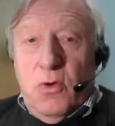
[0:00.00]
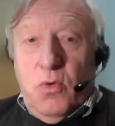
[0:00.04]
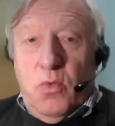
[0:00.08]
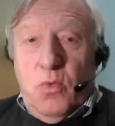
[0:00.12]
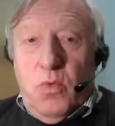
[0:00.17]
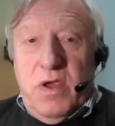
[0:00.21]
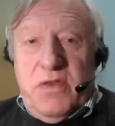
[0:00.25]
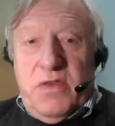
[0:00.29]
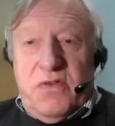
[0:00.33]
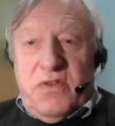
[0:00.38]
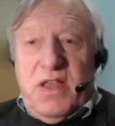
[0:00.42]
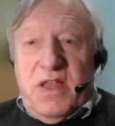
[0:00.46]

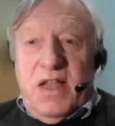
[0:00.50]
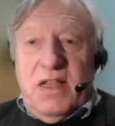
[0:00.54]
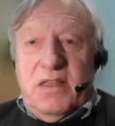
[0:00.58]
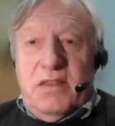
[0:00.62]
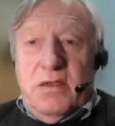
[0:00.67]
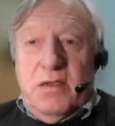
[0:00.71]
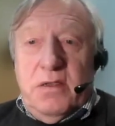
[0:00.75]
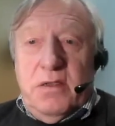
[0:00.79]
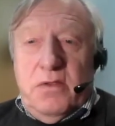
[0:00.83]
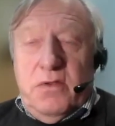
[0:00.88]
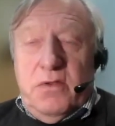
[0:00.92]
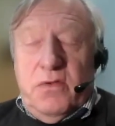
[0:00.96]
We
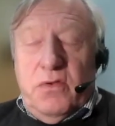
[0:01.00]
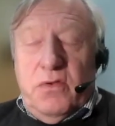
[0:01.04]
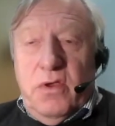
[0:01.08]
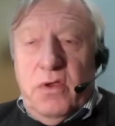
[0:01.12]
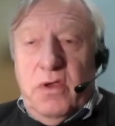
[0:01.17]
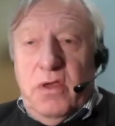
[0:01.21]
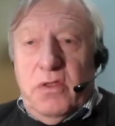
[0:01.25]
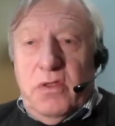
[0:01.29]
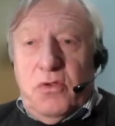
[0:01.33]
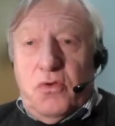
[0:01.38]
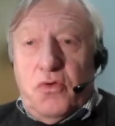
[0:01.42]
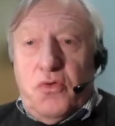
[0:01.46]
started
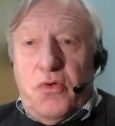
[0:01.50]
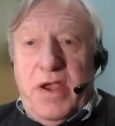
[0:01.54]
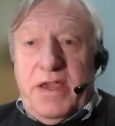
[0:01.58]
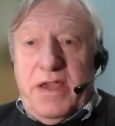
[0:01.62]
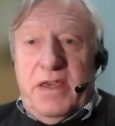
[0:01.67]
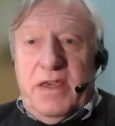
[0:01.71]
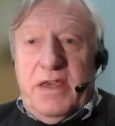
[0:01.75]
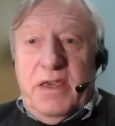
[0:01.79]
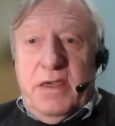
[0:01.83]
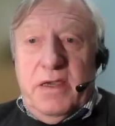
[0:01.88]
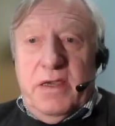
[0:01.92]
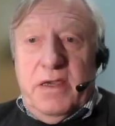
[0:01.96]

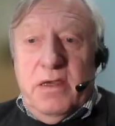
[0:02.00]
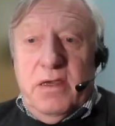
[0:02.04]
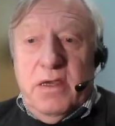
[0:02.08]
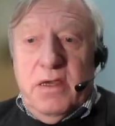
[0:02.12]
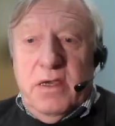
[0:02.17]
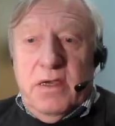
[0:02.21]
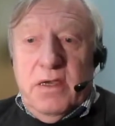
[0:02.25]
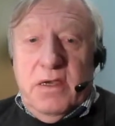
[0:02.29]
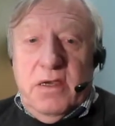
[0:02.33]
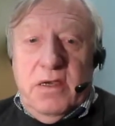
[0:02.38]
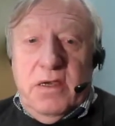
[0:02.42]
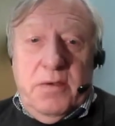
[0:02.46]
tracking
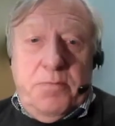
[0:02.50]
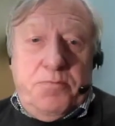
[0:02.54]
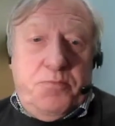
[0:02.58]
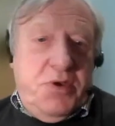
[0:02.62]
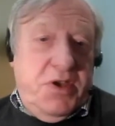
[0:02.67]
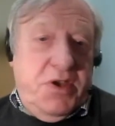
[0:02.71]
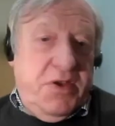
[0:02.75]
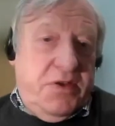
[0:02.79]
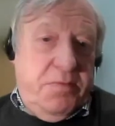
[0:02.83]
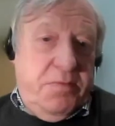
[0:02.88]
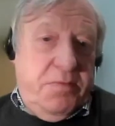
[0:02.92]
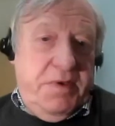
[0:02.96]

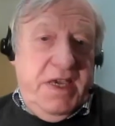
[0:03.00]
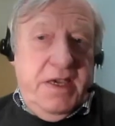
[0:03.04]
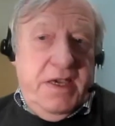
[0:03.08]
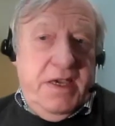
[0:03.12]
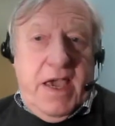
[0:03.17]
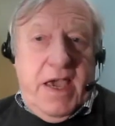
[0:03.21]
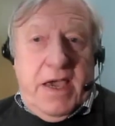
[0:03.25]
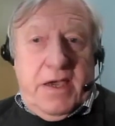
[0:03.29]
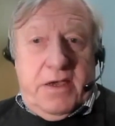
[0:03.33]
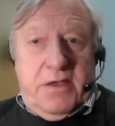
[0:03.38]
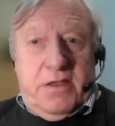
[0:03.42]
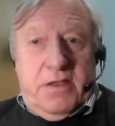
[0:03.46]

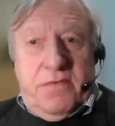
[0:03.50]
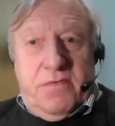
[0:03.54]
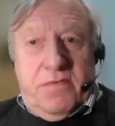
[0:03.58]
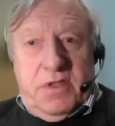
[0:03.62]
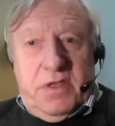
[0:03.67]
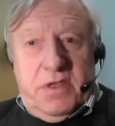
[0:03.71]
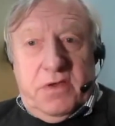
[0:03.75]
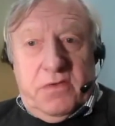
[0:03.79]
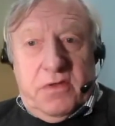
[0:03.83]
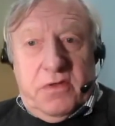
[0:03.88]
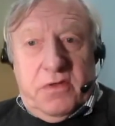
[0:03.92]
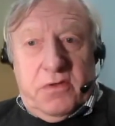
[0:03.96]
PCB
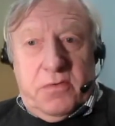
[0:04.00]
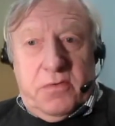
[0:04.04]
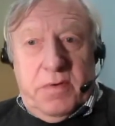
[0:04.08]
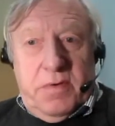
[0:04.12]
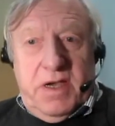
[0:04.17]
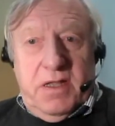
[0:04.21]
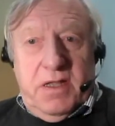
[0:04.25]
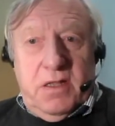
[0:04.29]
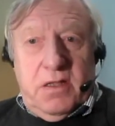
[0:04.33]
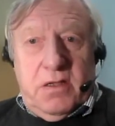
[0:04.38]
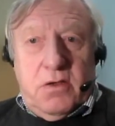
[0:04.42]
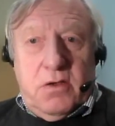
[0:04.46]
activities as
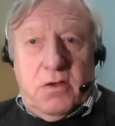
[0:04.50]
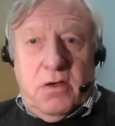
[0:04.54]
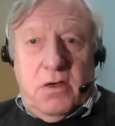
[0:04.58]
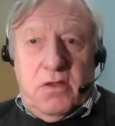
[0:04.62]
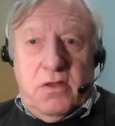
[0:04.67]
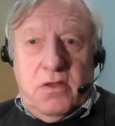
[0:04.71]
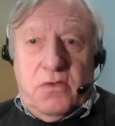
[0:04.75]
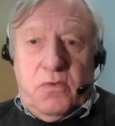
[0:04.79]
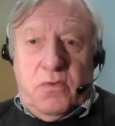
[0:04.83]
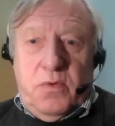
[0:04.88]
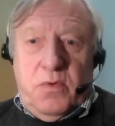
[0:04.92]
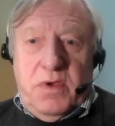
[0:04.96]
well,
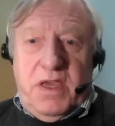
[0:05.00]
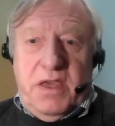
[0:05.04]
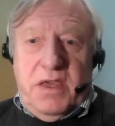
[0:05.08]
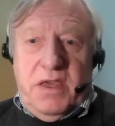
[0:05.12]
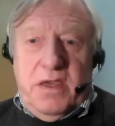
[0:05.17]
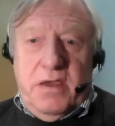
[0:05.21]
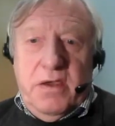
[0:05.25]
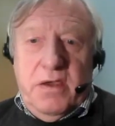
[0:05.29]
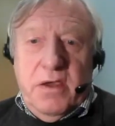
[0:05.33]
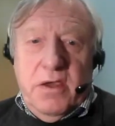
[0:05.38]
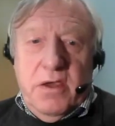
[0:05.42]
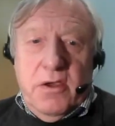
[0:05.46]
because
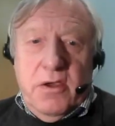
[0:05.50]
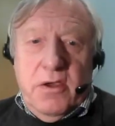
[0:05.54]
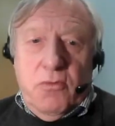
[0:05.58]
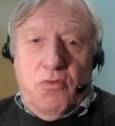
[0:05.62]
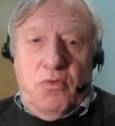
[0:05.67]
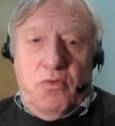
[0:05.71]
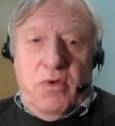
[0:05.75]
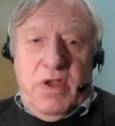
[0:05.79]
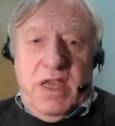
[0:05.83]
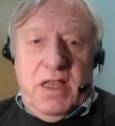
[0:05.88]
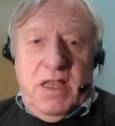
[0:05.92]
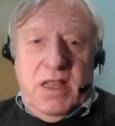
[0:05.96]
we
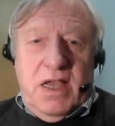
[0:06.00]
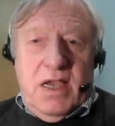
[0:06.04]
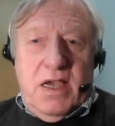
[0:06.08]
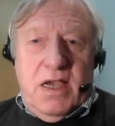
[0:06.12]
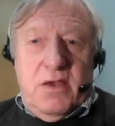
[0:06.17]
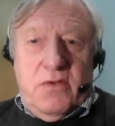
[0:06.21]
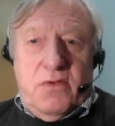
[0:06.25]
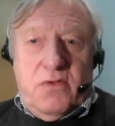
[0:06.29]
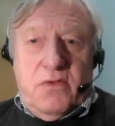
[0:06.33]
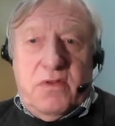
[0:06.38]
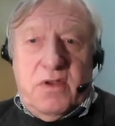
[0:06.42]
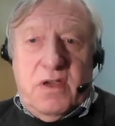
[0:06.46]

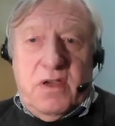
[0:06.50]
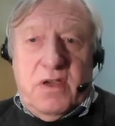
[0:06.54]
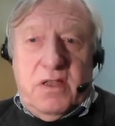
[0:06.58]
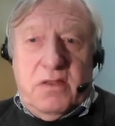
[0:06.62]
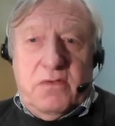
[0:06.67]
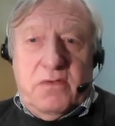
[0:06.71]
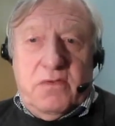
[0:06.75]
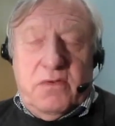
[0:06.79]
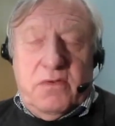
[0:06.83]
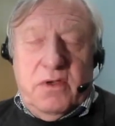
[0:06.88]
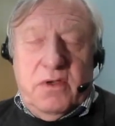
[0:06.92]
realized that